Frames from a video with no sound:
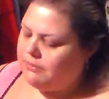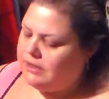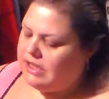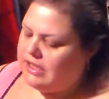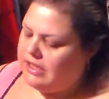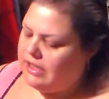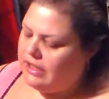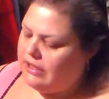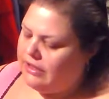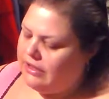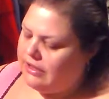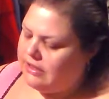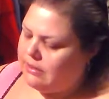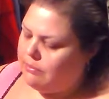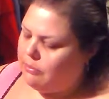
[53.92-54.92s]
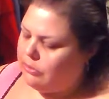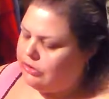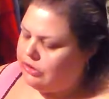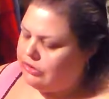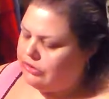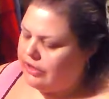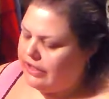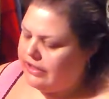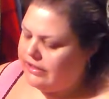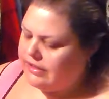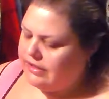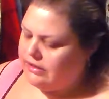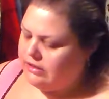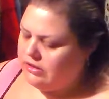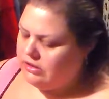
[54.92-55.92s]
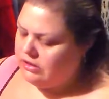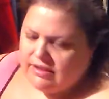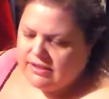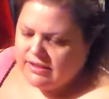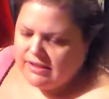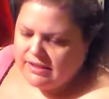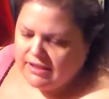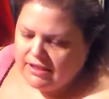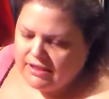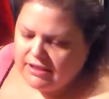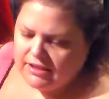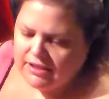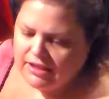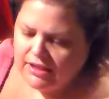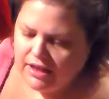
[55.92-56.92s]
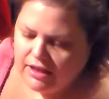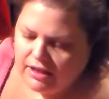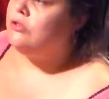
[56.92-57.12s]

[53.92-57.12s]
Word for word: emptied this moisturizer. This is Clinique